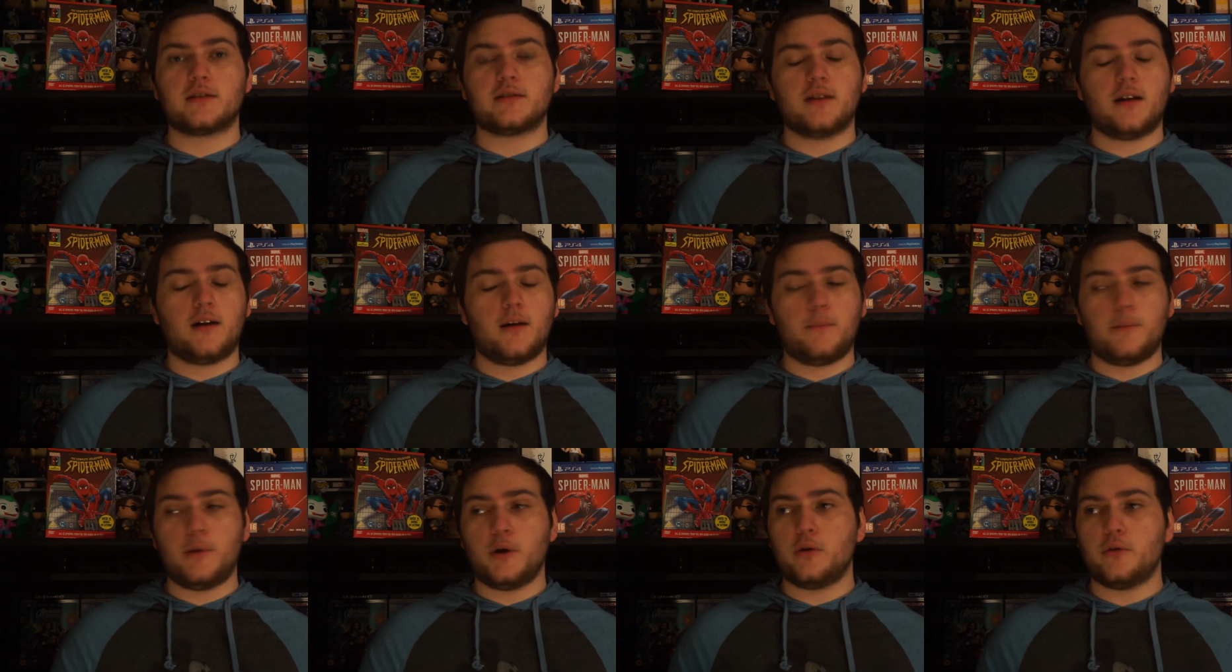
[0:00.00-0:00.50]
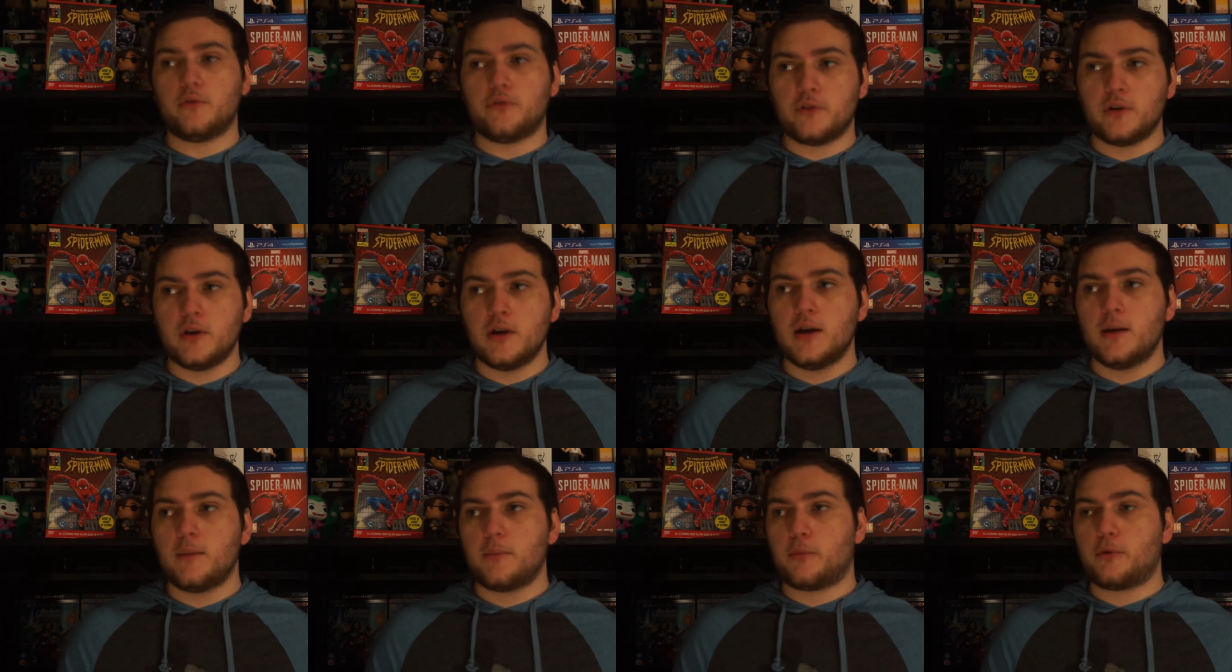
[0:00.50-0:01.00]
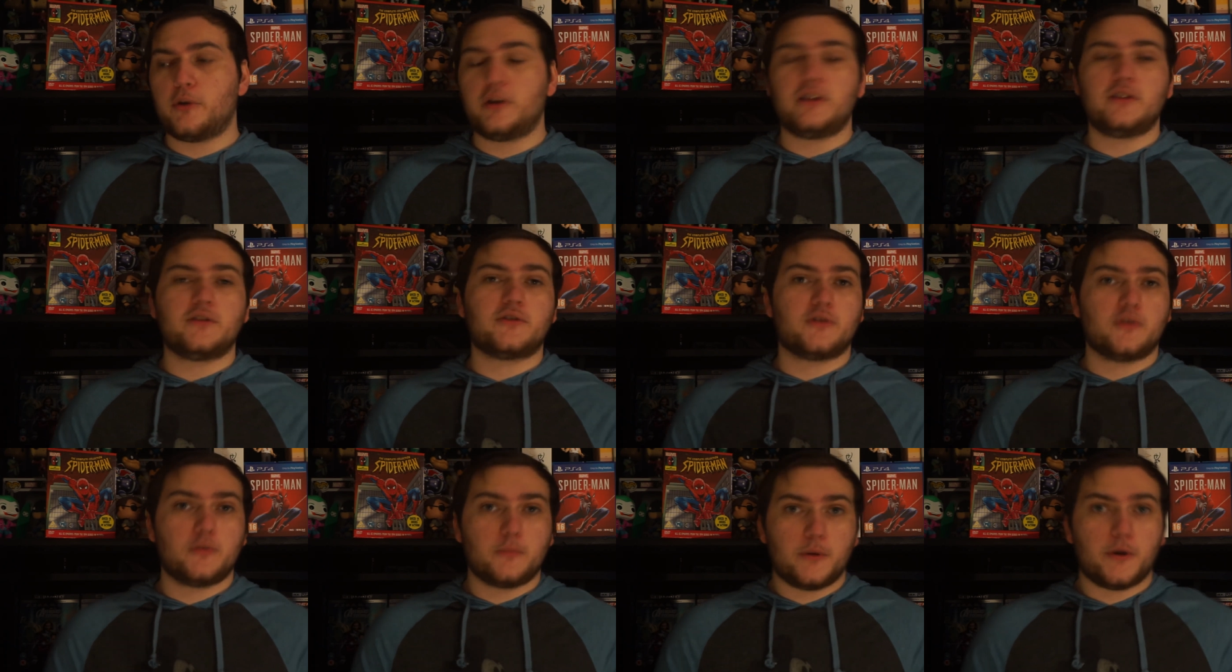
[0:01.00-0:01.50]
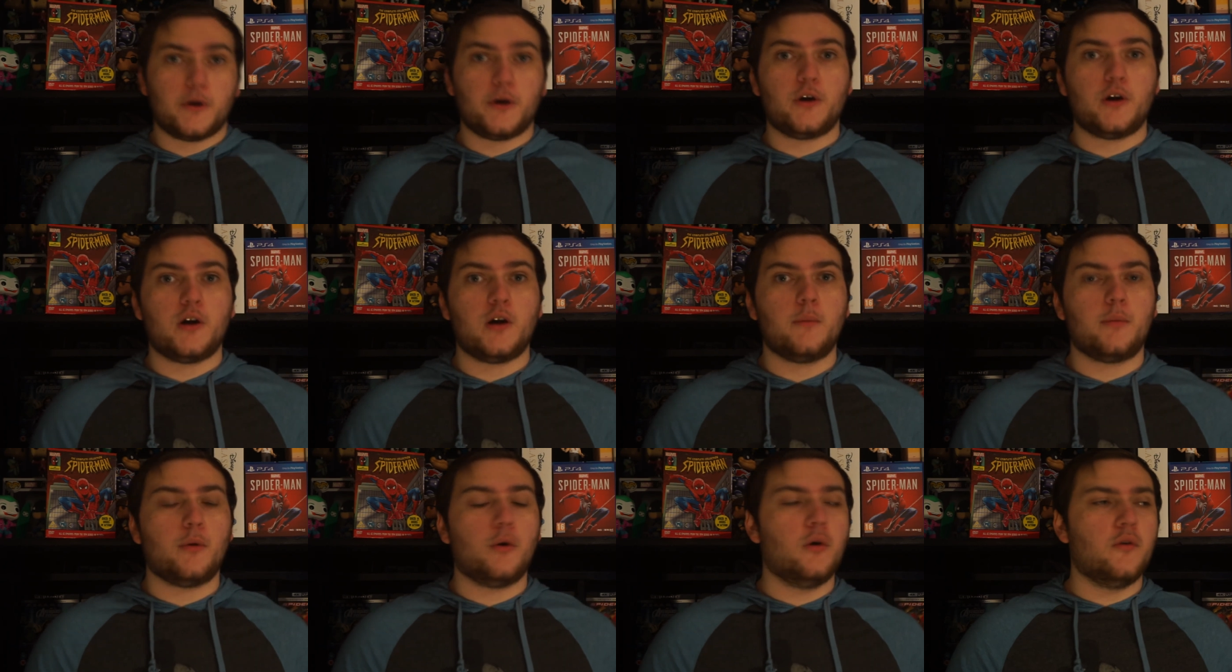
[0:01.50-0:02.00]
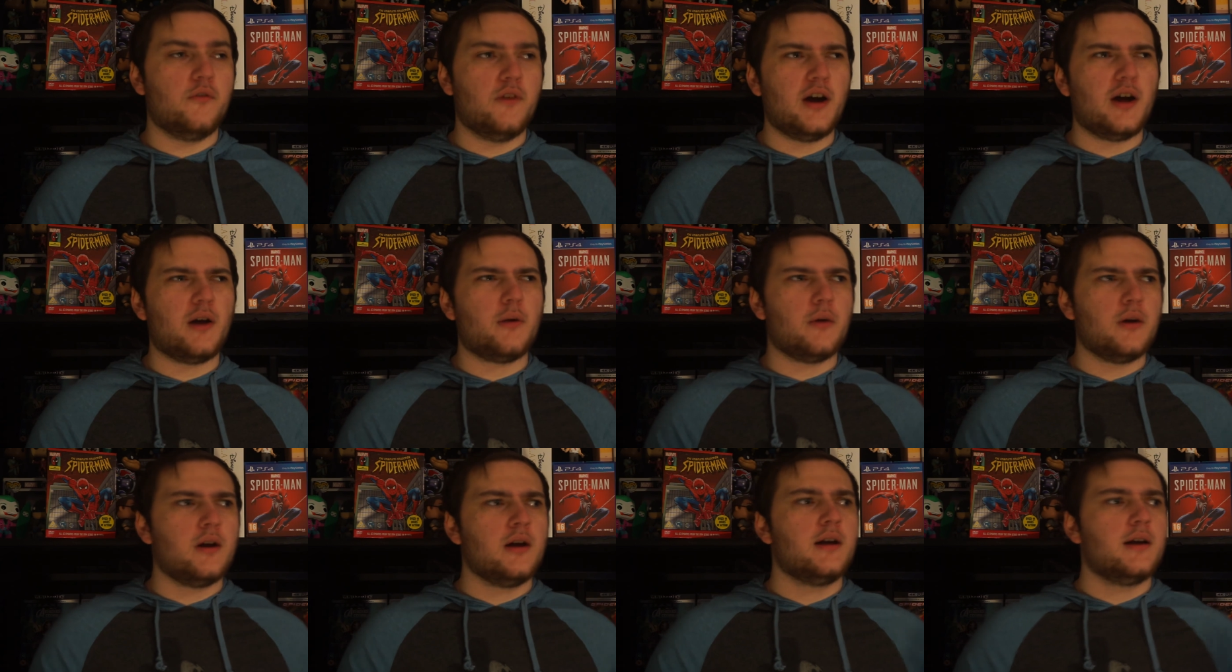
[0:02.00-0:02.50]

are both pretty superb, although